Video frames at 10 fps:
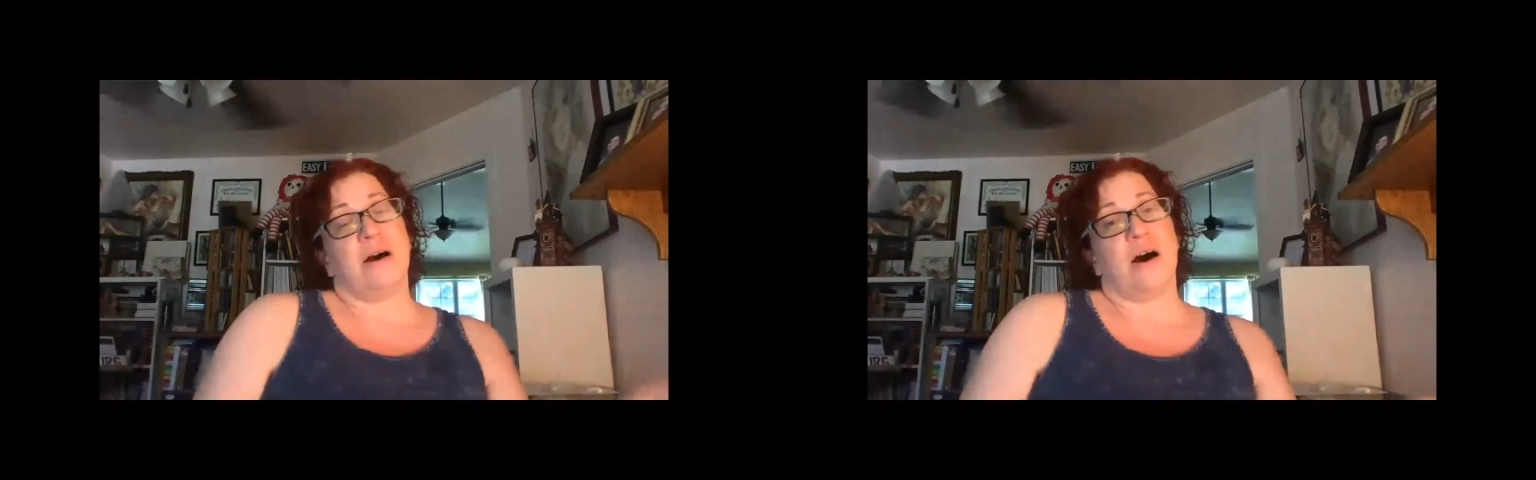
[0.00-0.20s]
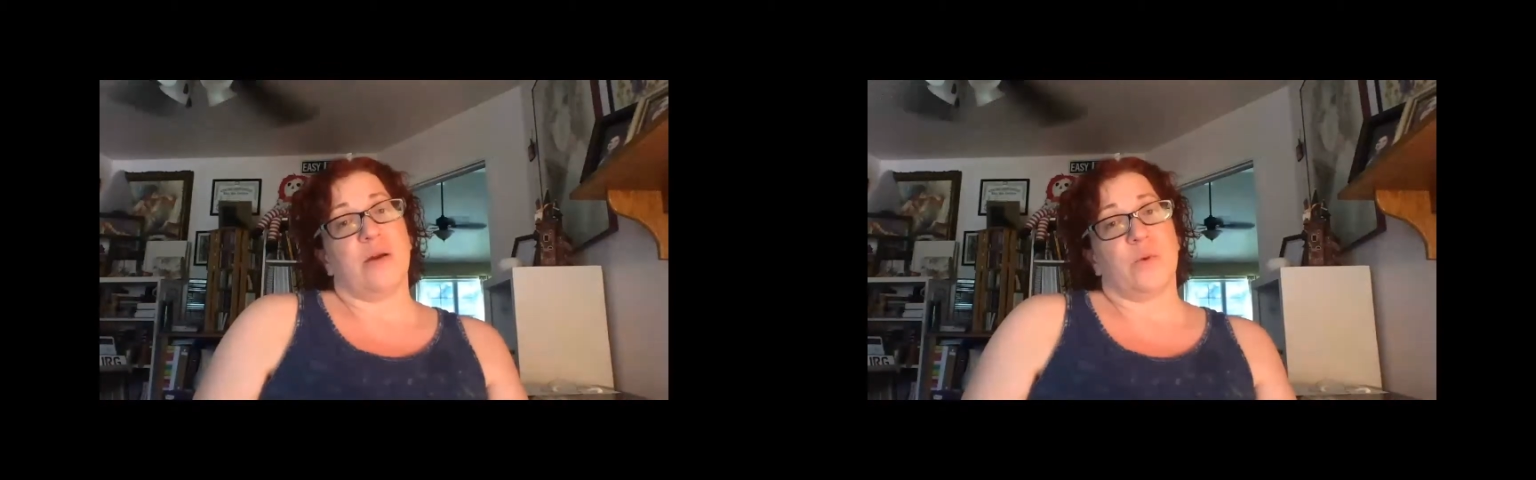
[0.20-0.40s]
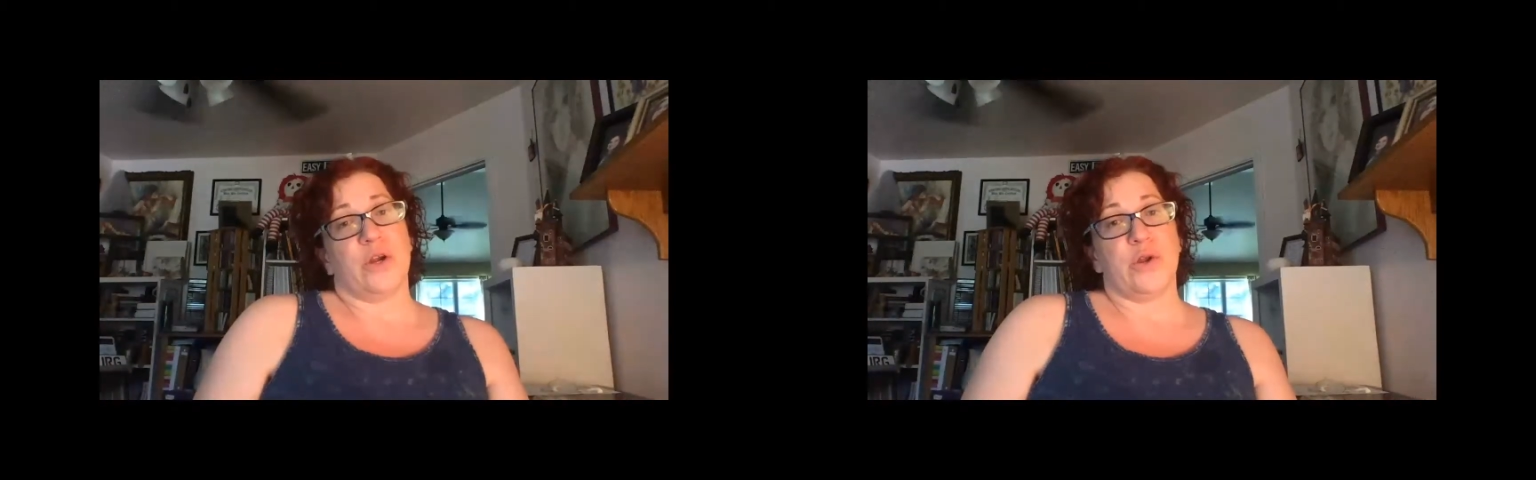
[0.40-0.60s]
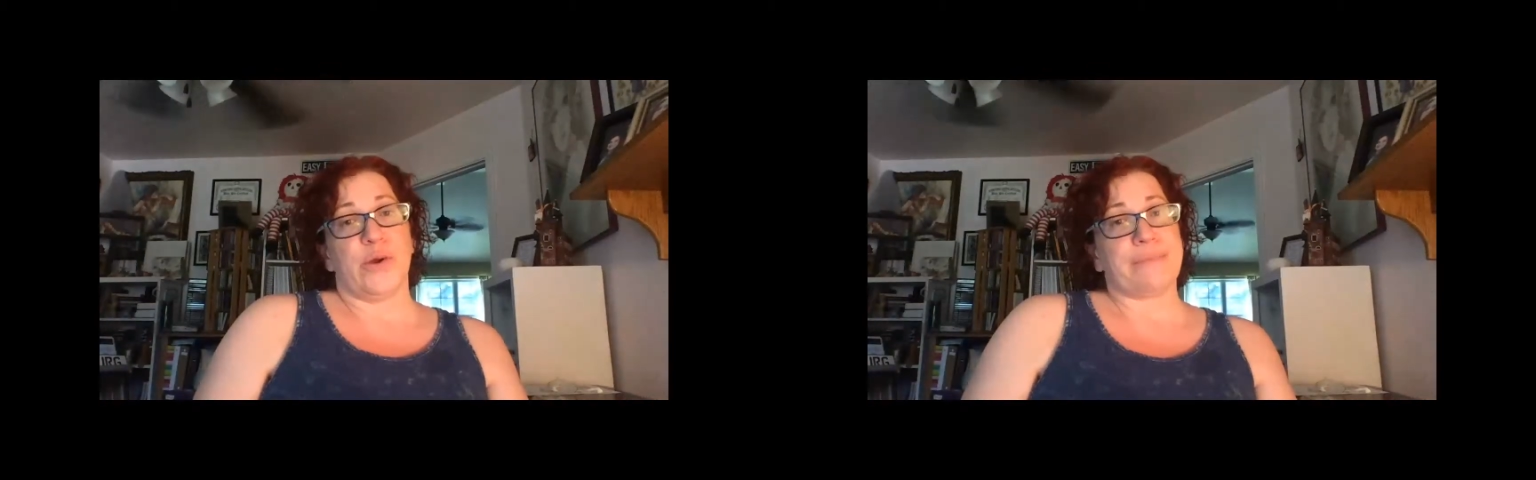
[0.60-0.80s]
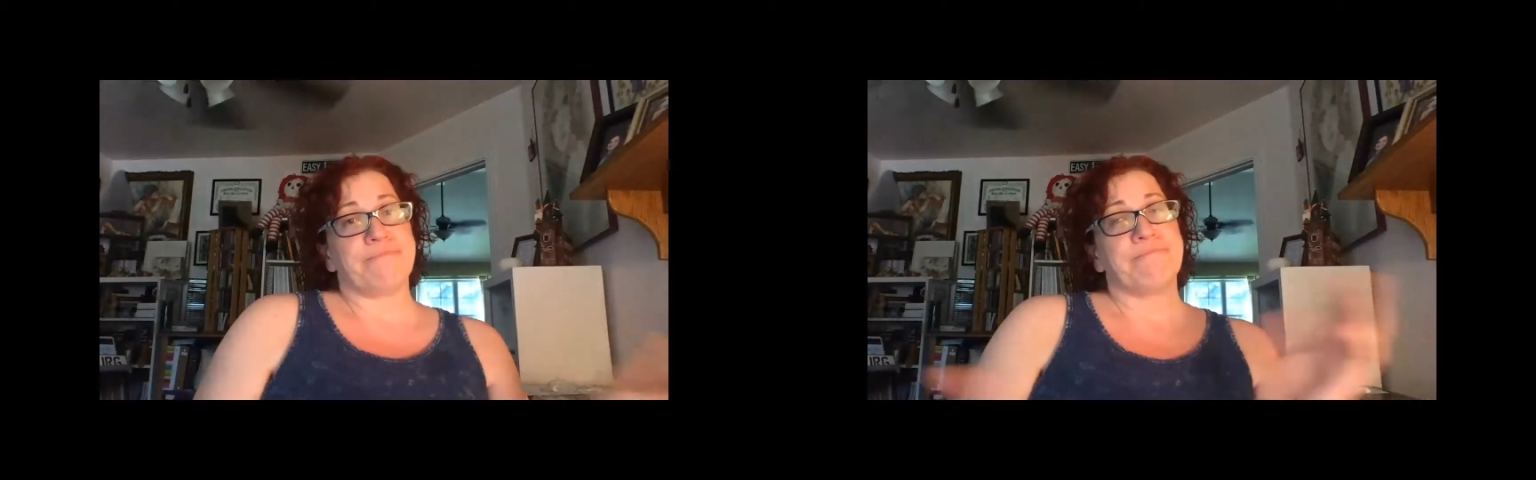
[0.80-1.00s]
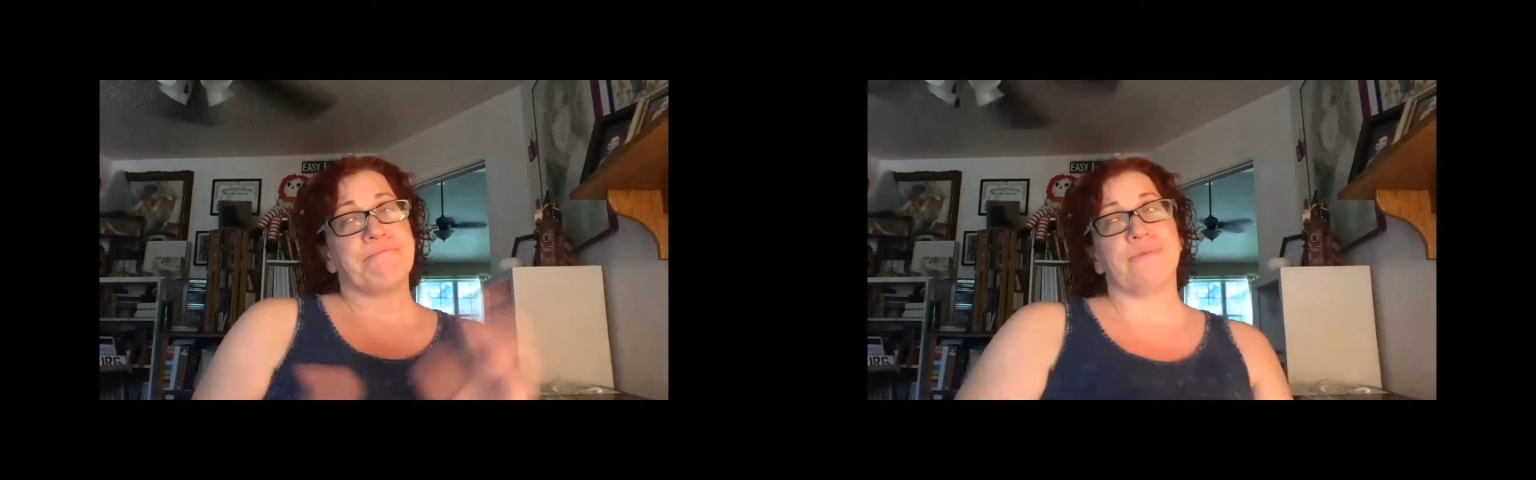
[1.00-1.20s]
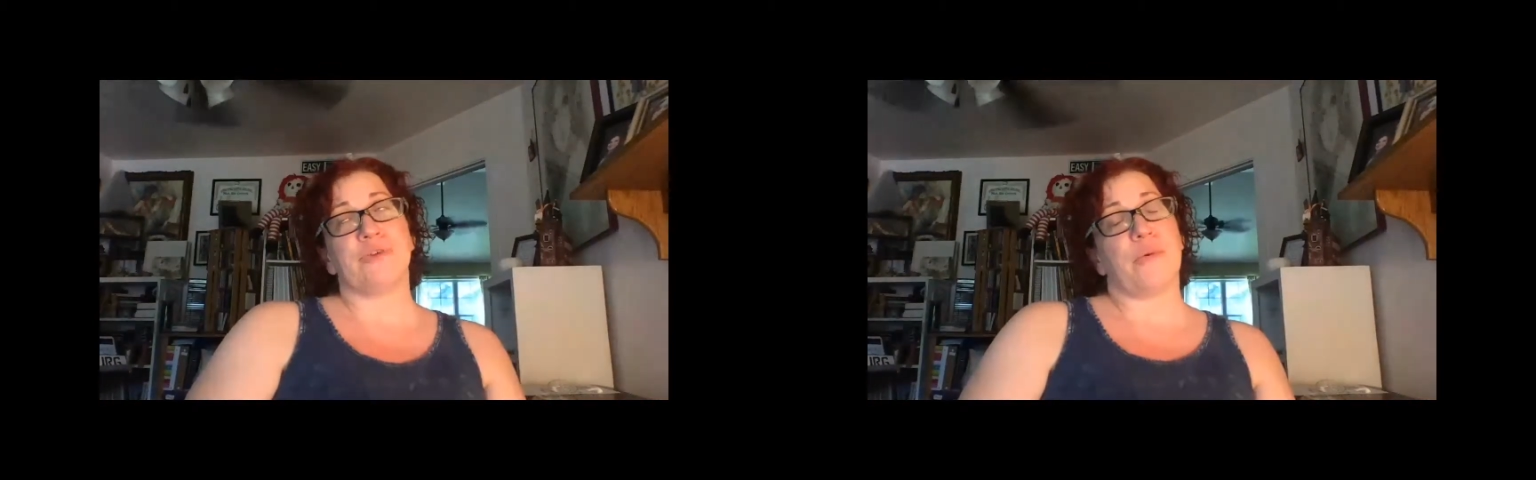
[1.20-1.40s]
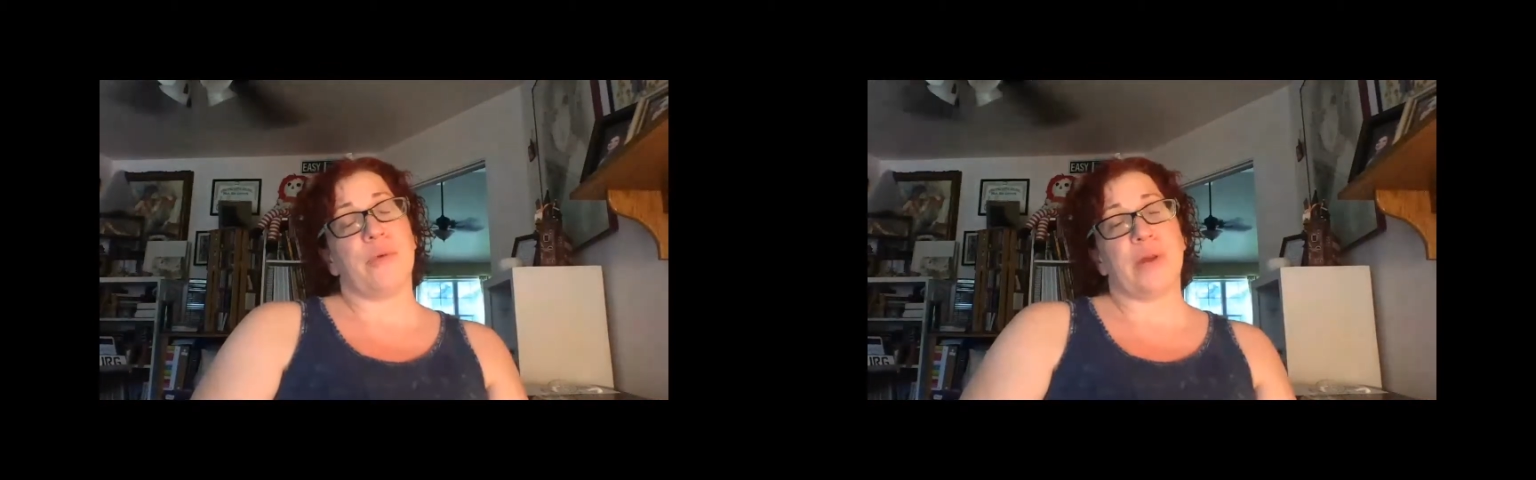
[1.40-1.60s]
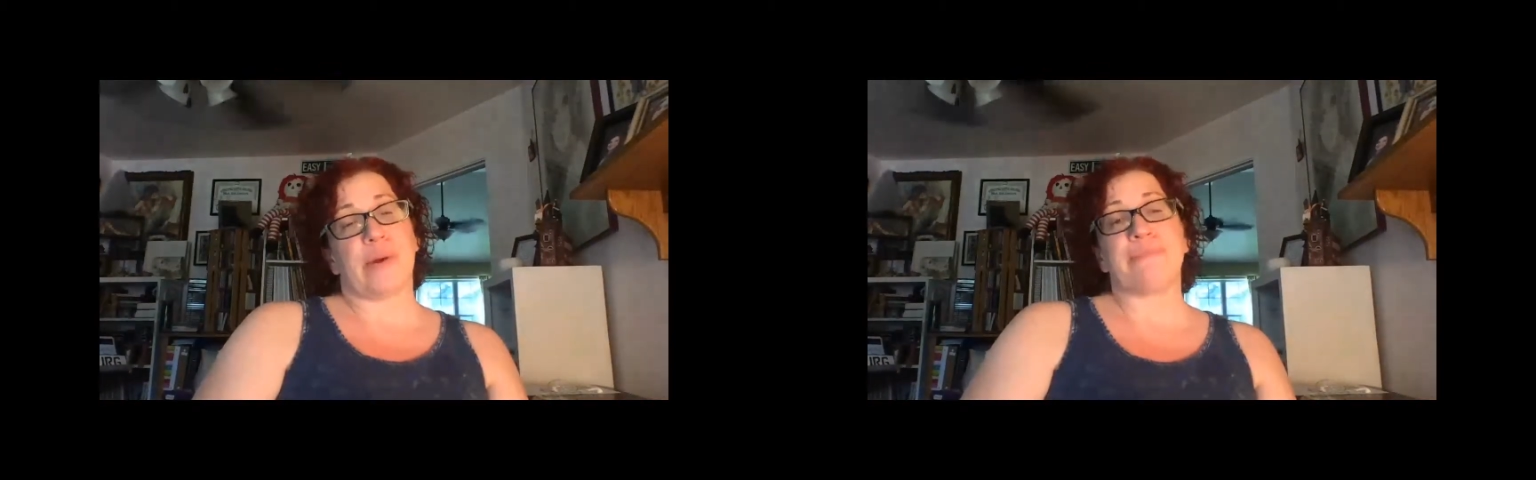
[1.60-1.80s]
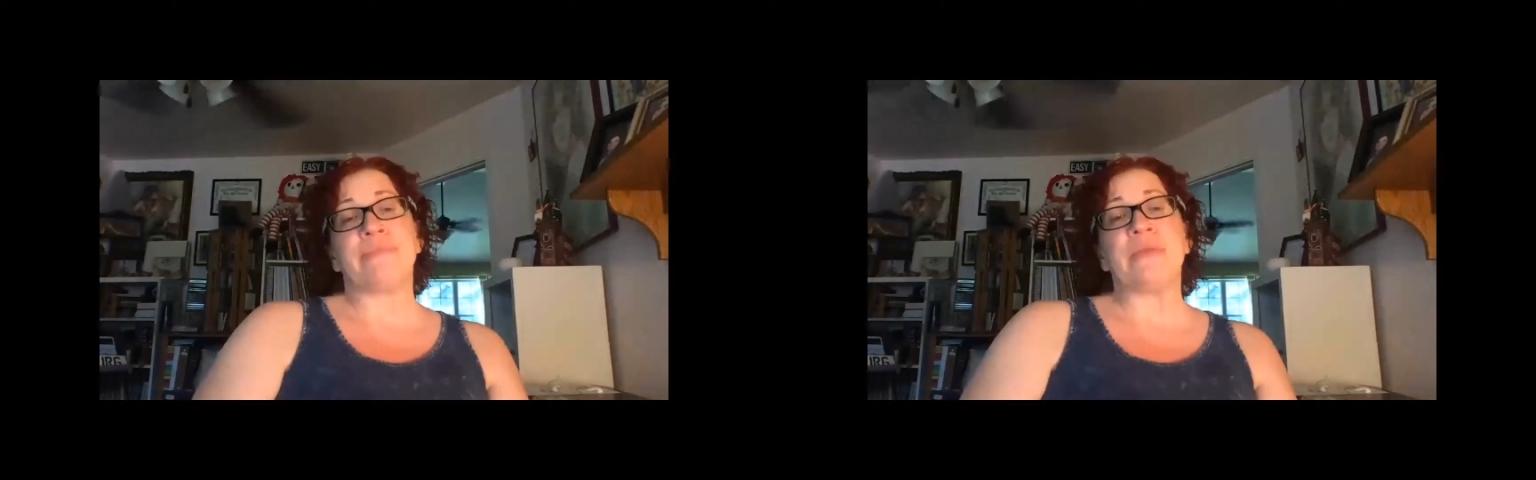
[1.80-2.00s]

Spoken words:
on what you're doing. So anyway.